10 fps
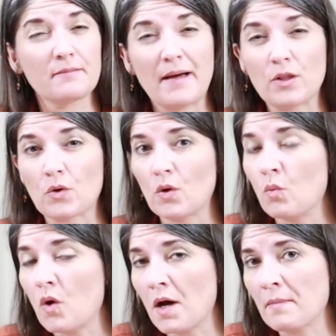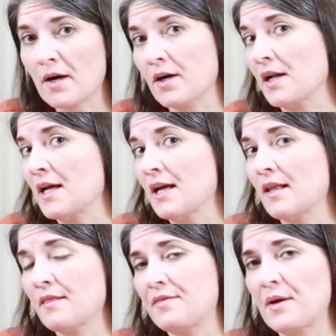my local Walmart,
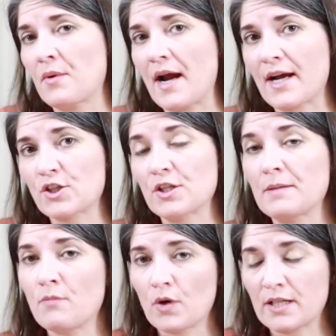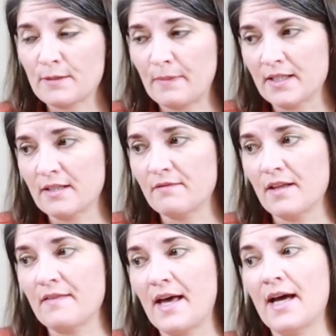they were actually more expensive
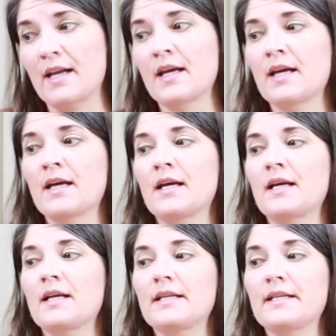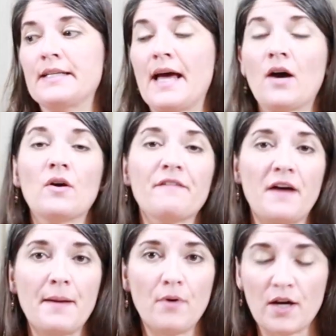than that. Now, if
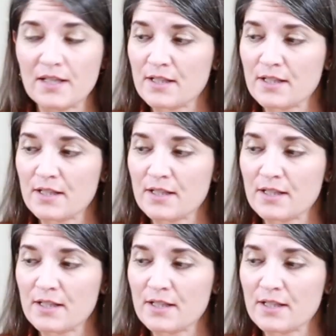I bought a